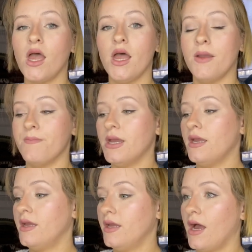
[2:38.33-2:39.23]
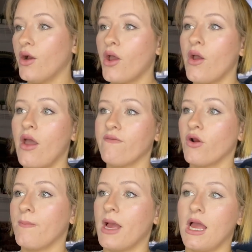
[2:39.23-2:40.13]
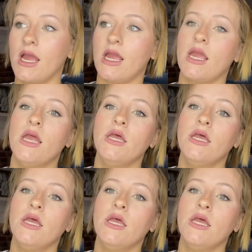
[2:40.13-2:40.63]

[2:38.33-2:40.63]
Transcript: I'll go over my